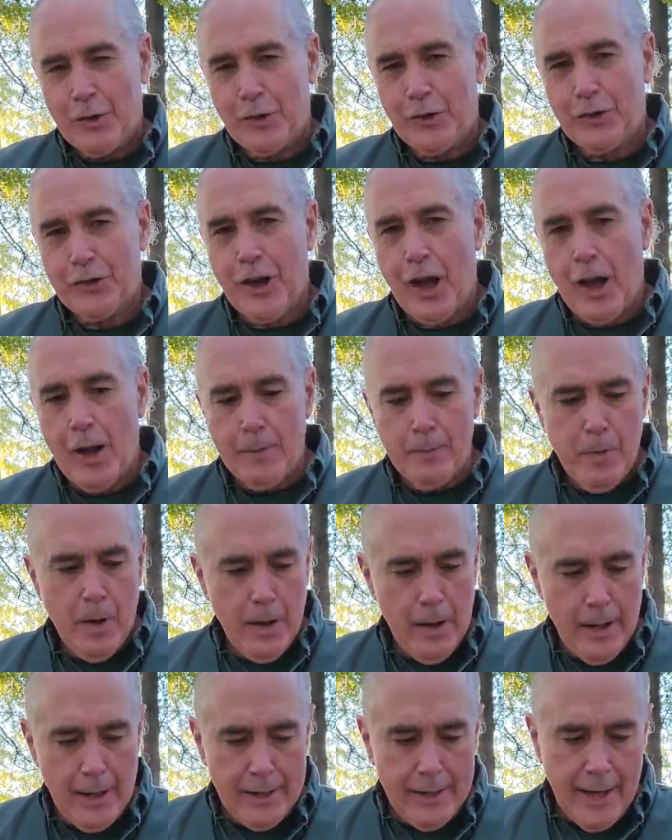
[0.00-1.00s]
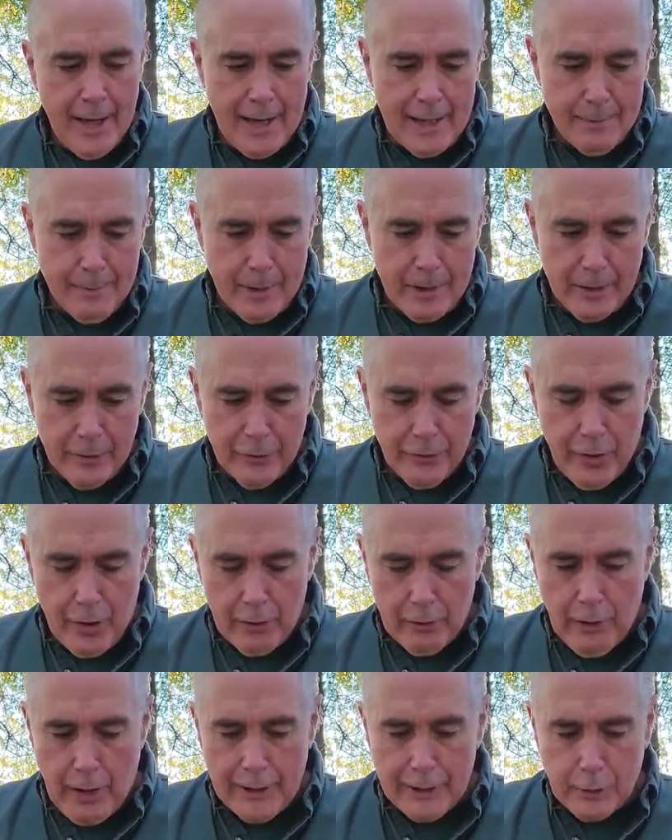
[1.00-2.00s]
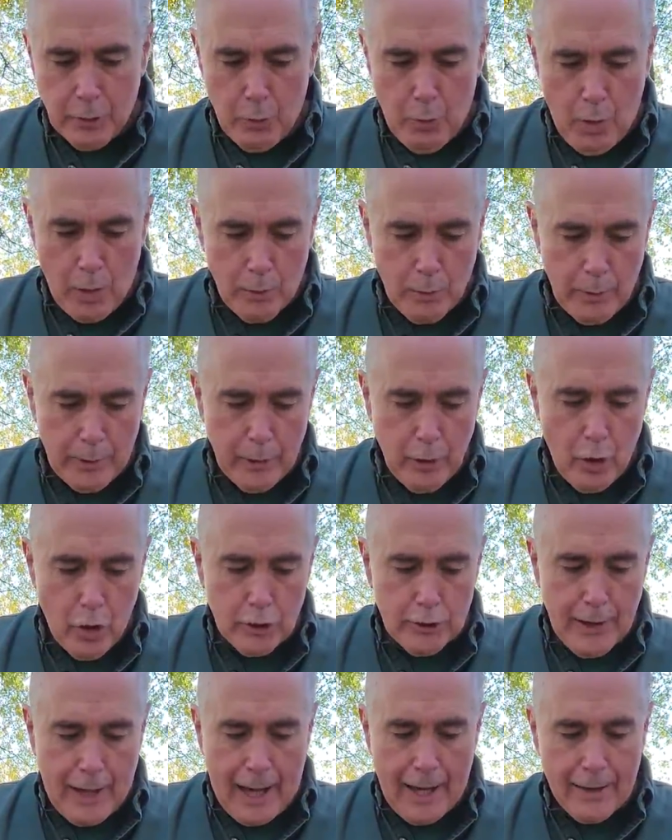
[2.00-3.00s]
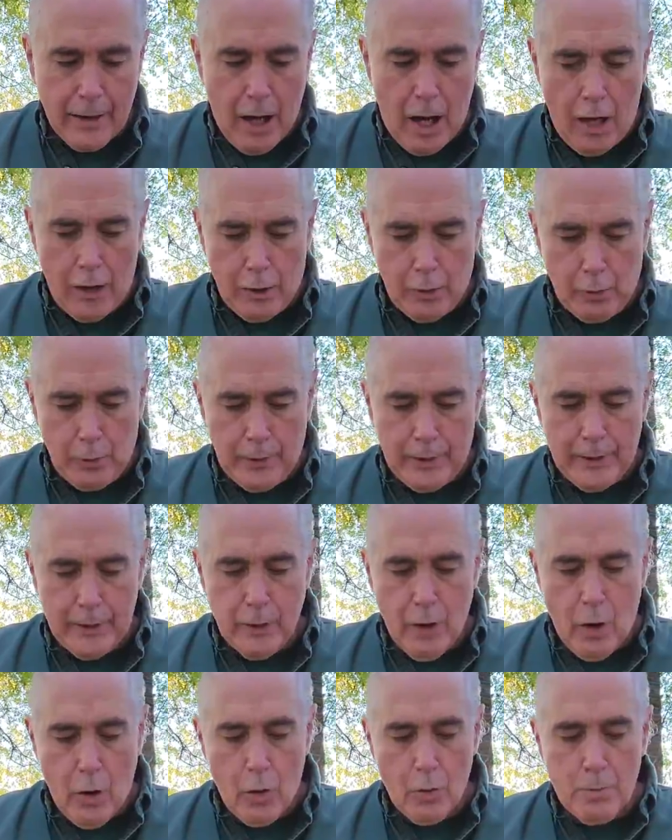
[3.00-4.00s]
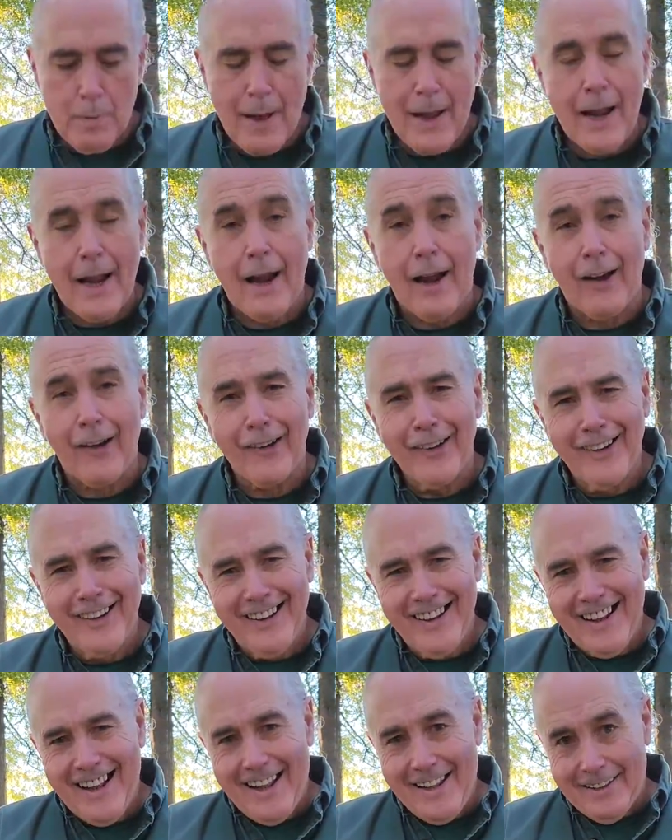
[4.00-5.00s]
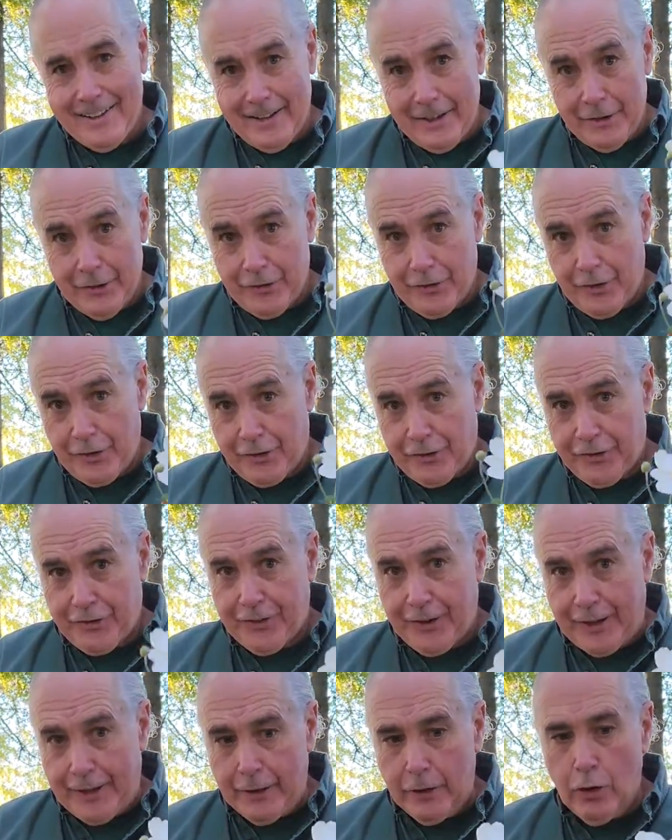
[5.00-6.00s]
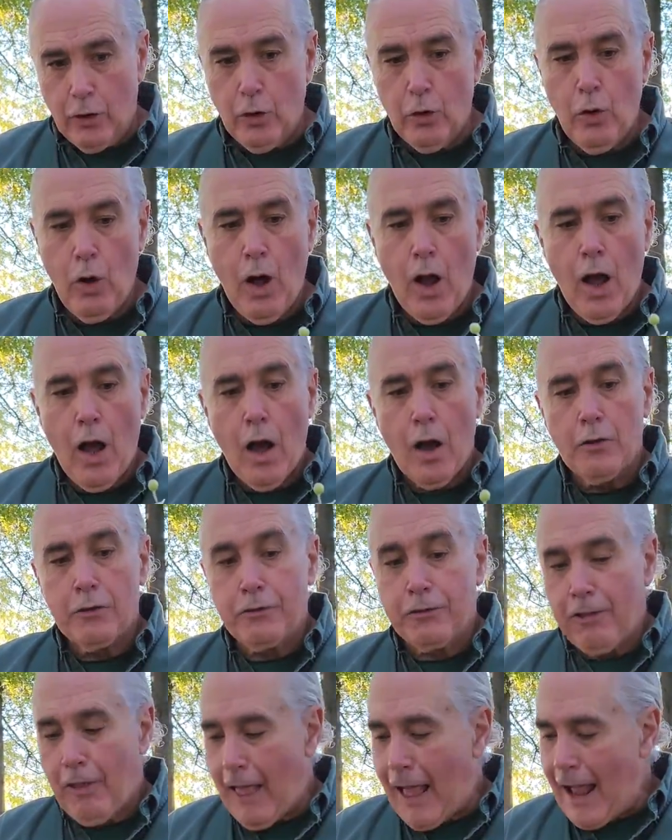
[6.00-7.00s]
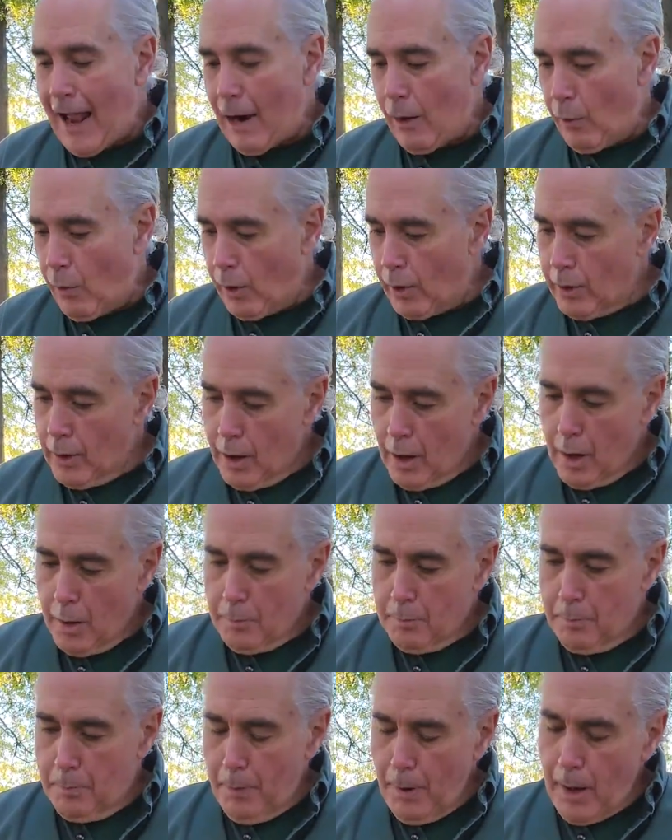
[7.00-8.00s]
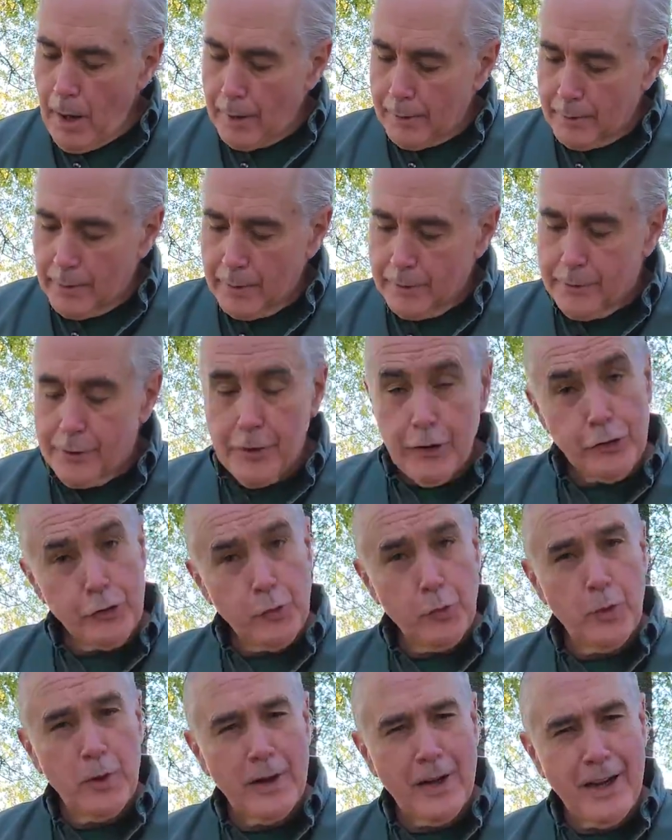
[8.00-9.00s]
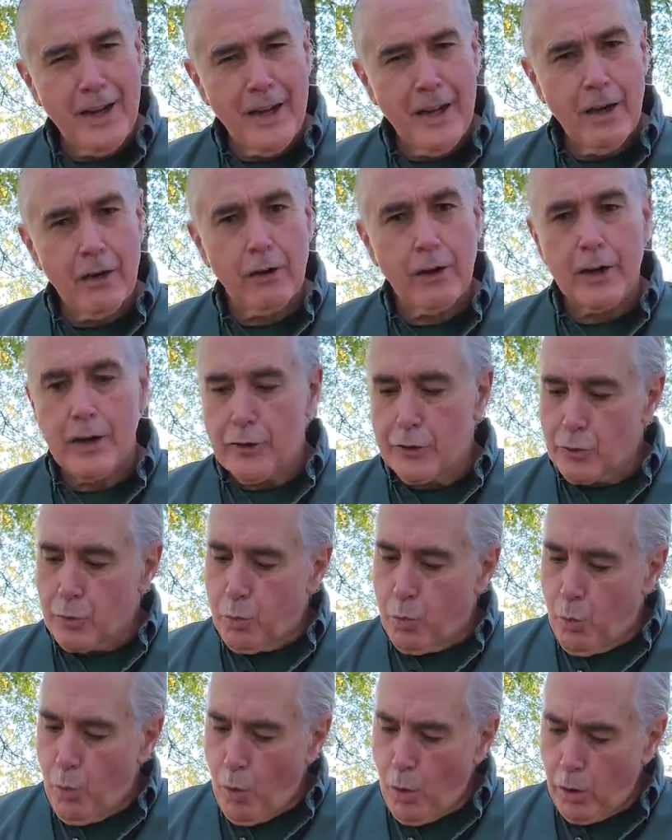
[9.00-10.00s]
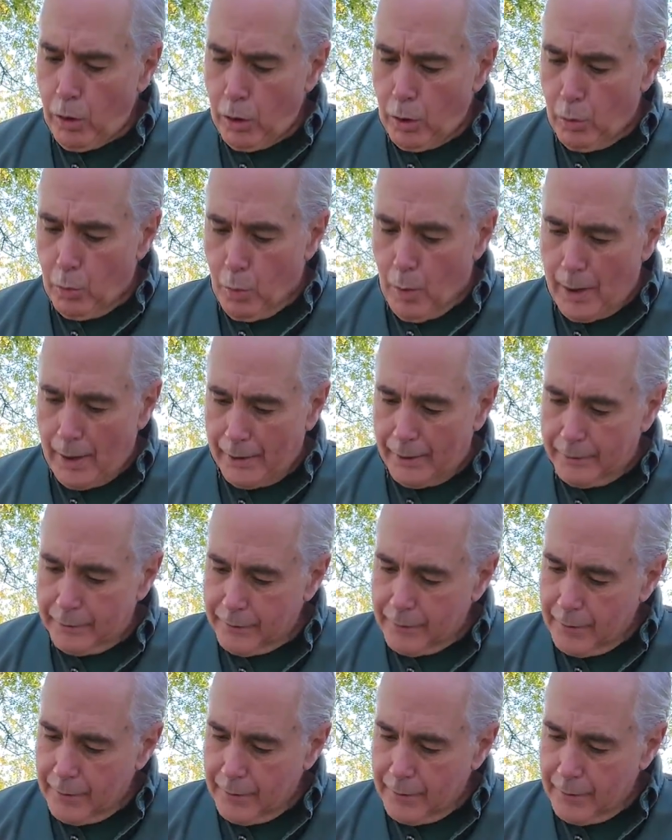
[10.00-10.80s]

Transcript: Some anemones, like the one we looked at, Honorine Jobert, is a single flower. But this one here is whirlwind,